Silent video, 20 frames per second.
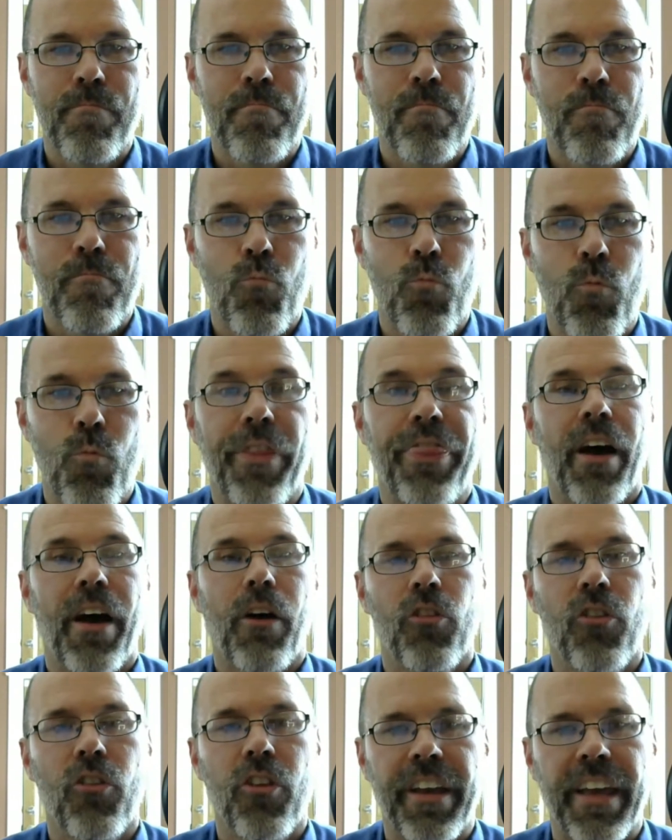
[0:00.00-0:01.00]

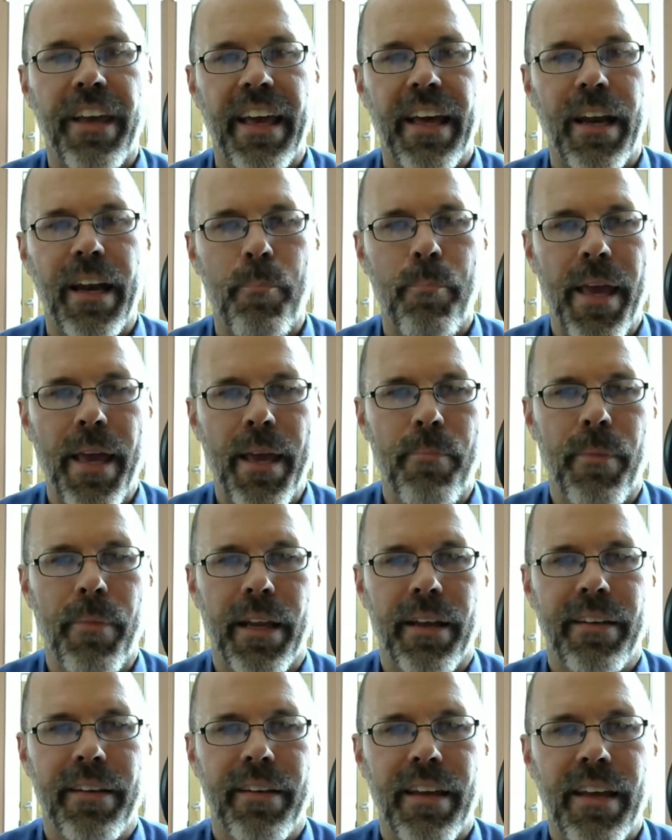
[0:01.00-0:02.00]
without looking at
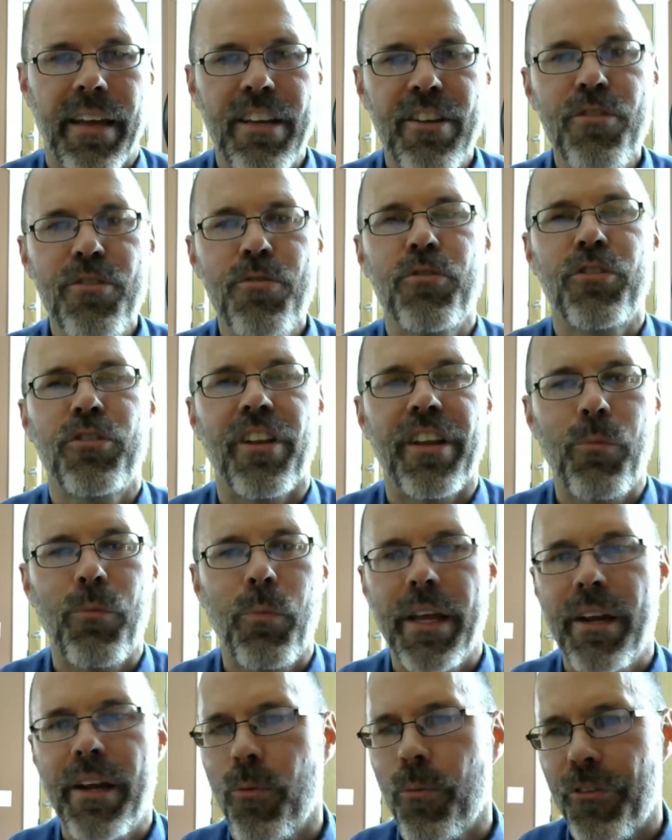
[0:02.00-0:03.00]
abatement. And usually
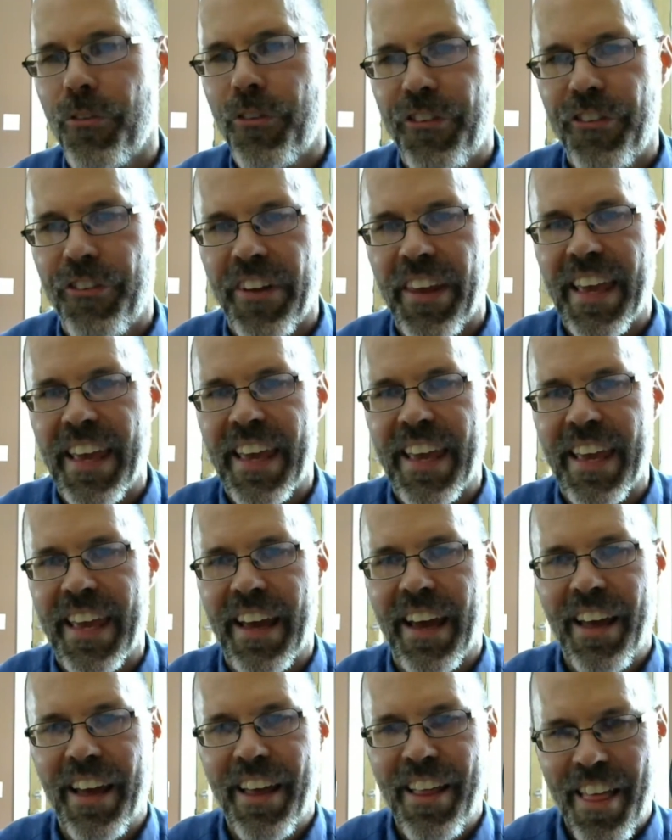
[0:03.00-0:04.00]
we don't
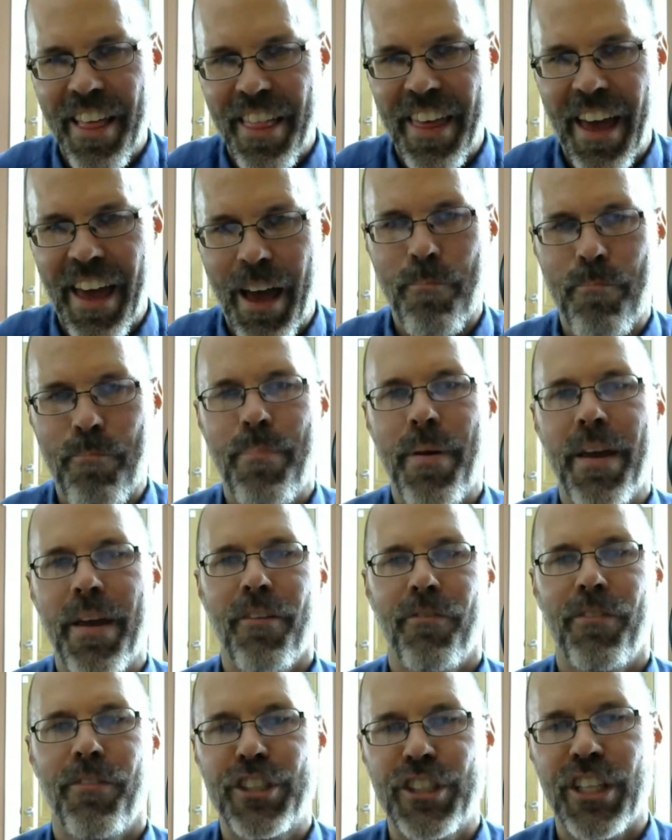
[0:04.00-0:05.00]
see that big
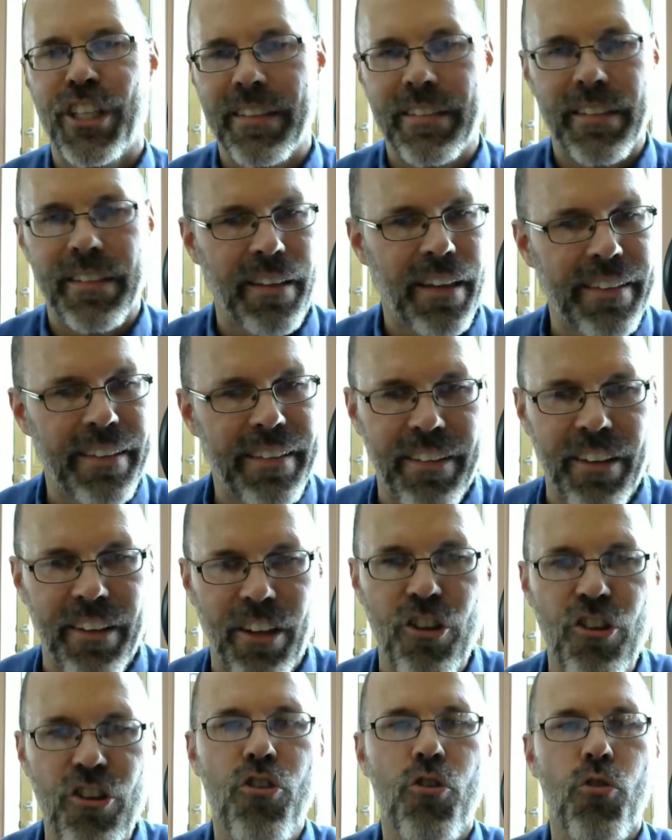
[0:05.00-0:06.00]
of a change unless it's
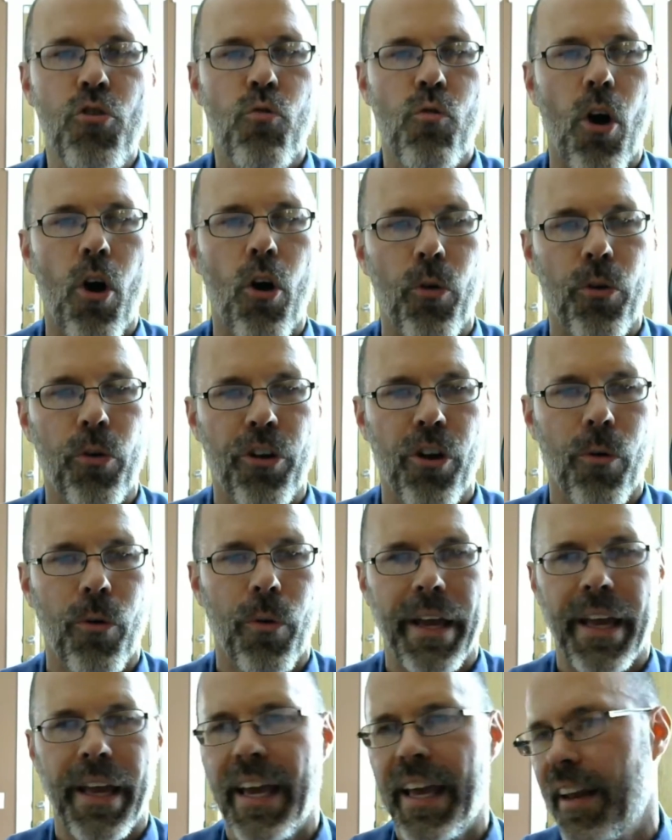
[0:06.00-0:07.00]
a new road
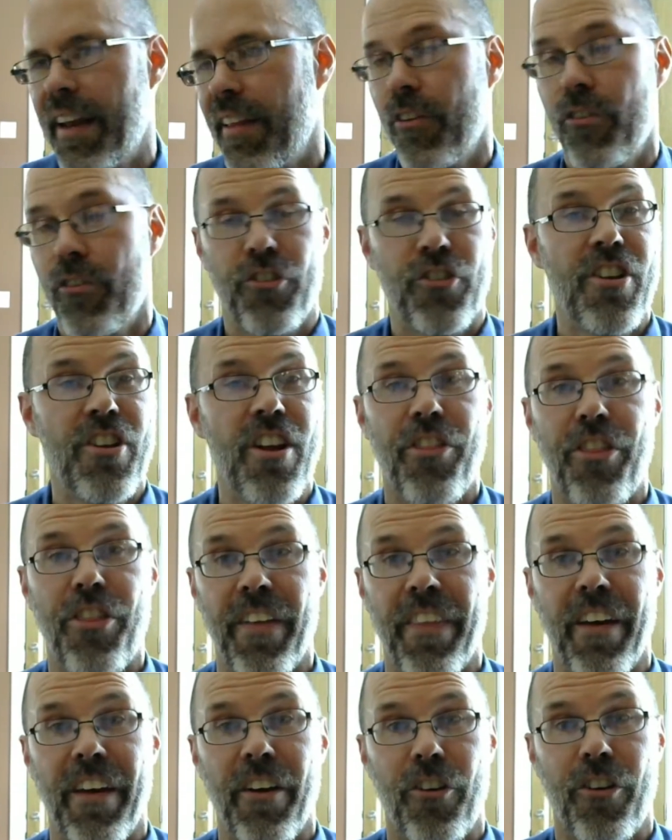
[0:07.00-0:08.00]
going in and there's
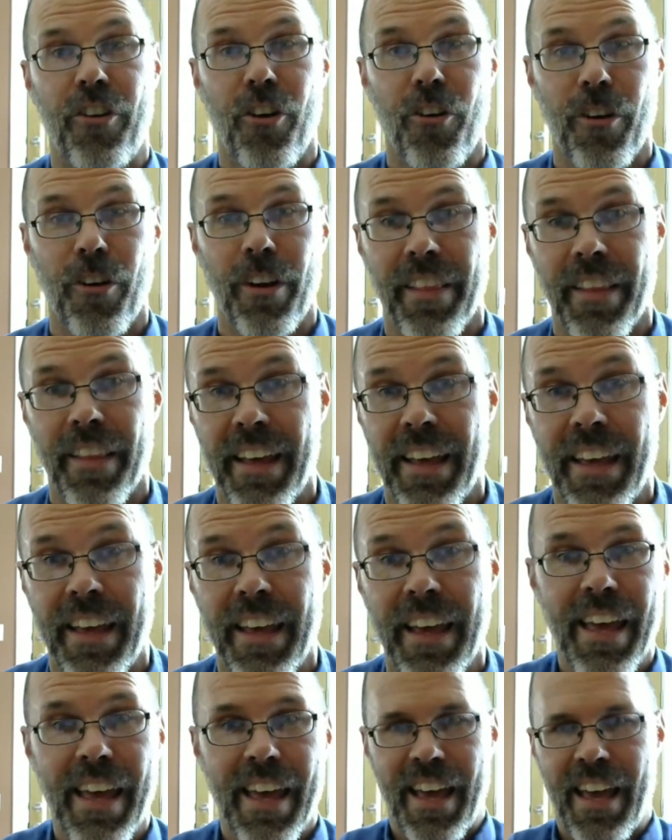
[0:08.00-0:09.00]
nothing there
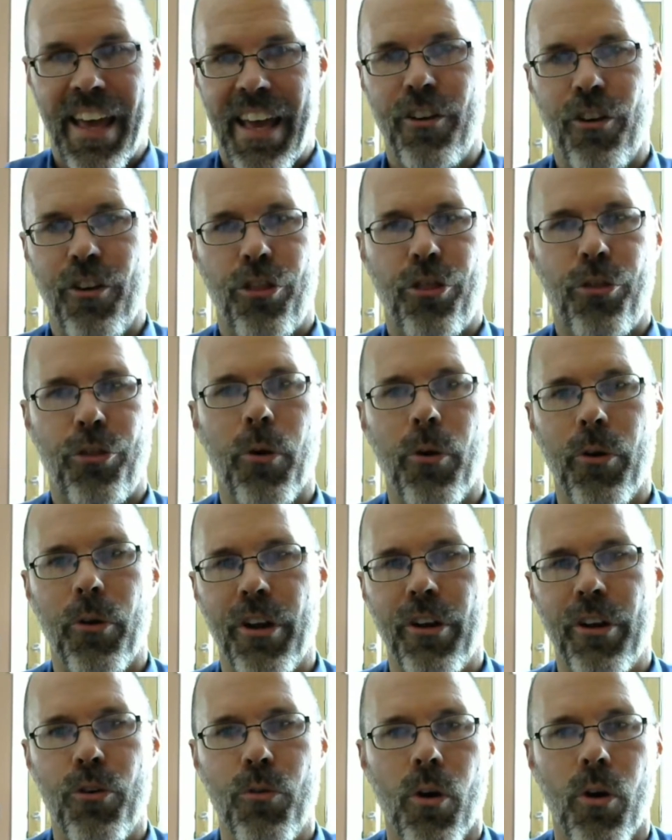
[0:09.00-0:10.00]
currently and you're throwing
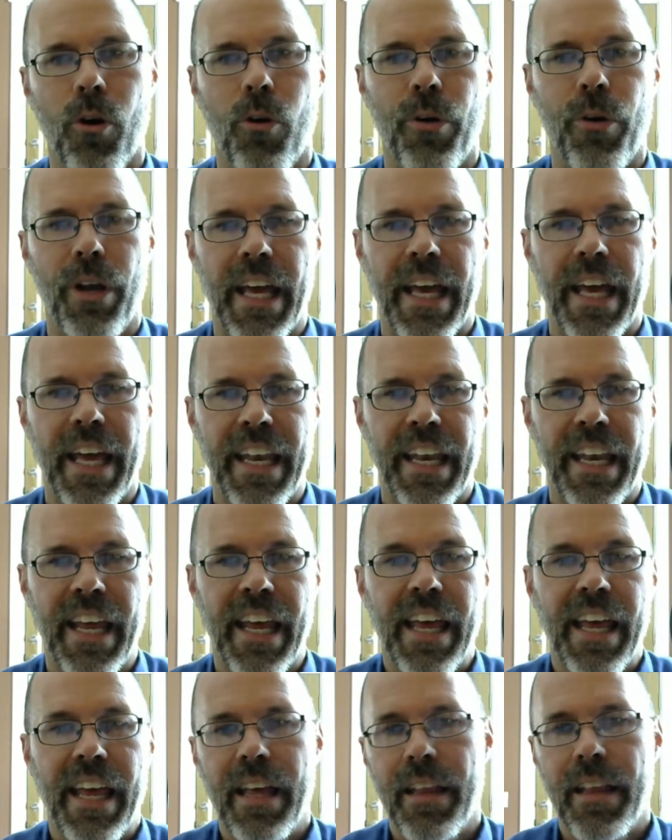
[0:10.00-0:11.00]
a new road in,
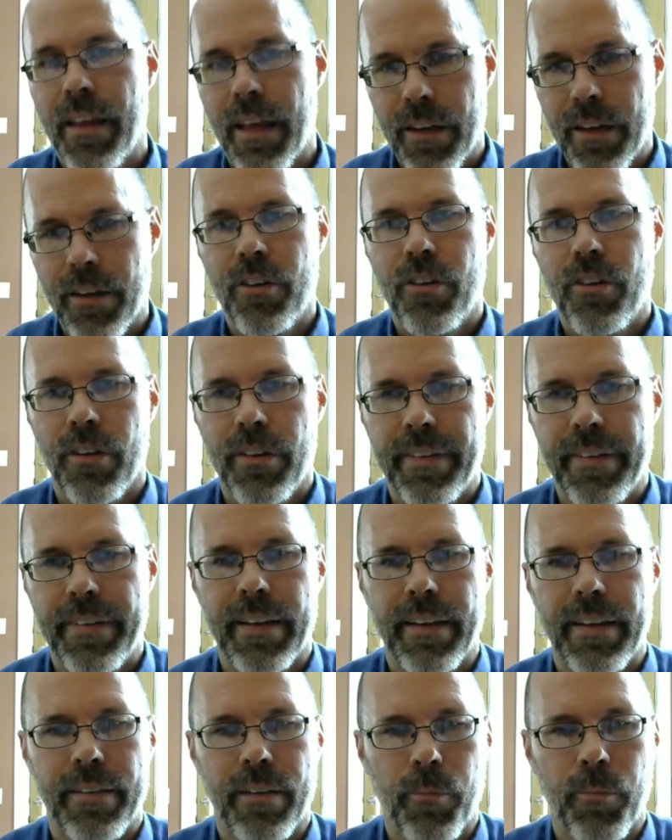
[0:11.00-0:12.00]
and then you could
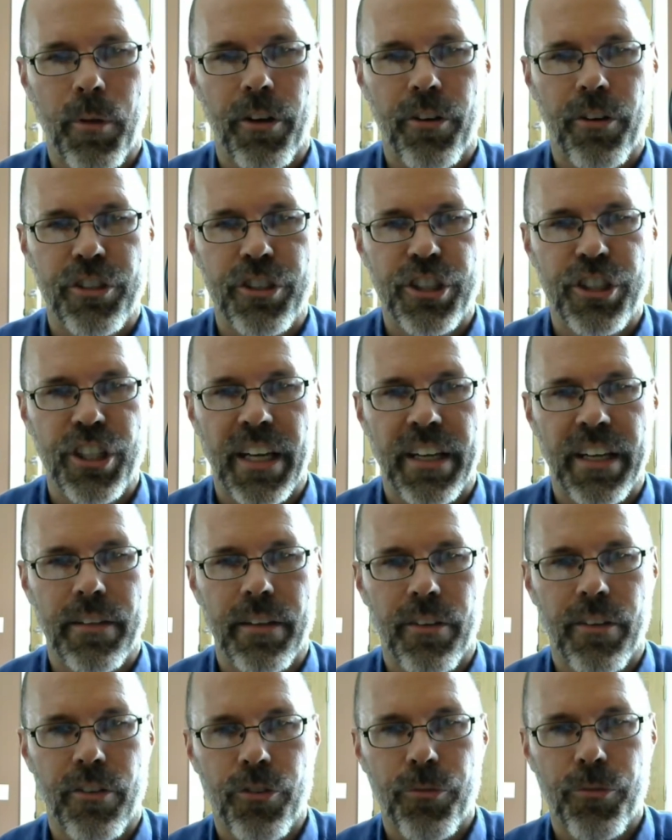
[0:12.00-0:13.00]
see some large
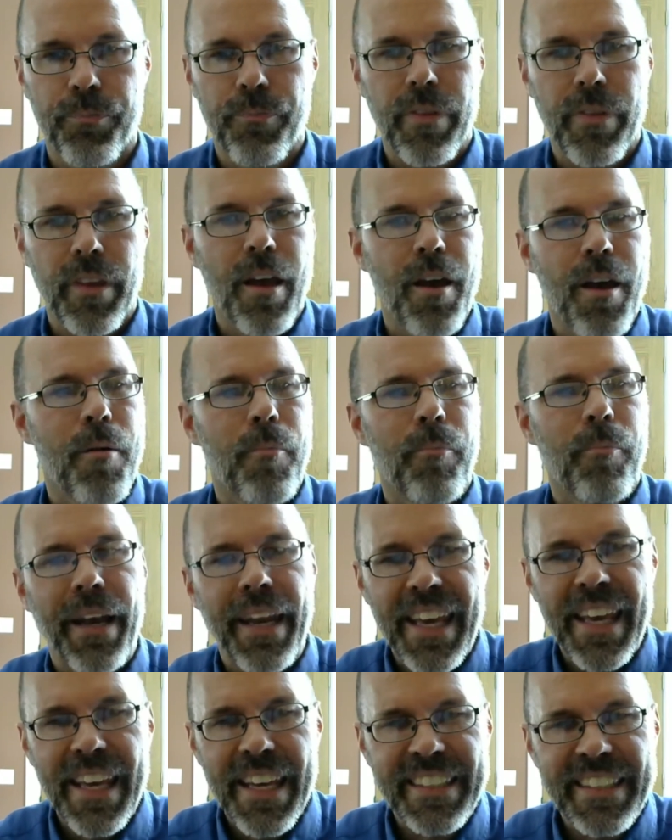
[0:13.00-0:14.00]
changes. But
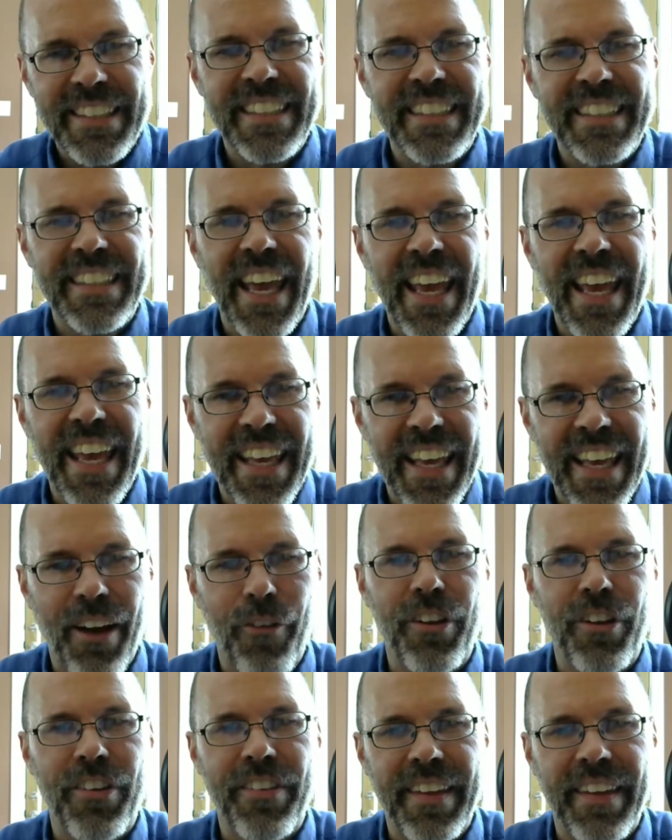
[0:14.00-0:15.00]
each state,
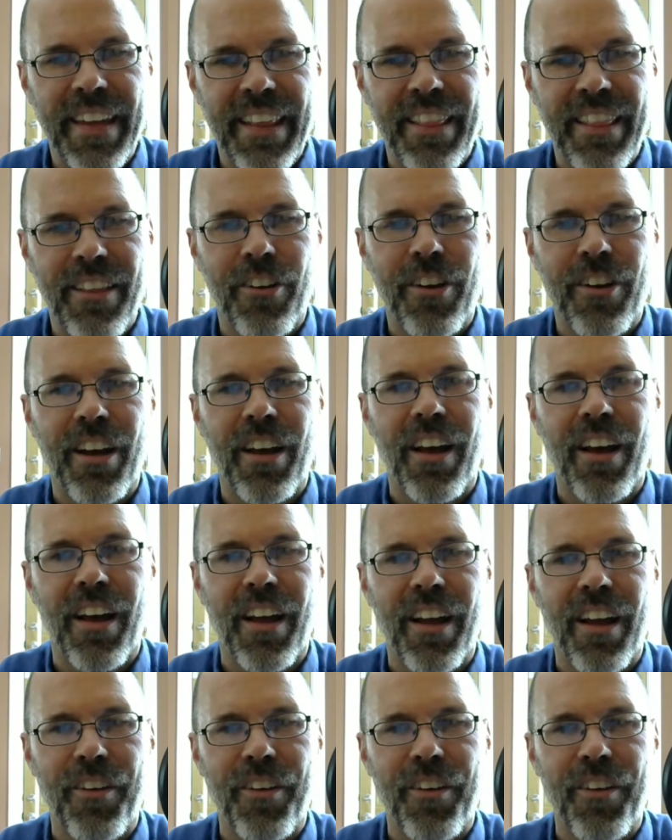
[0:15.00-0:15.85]
county, city, they're going to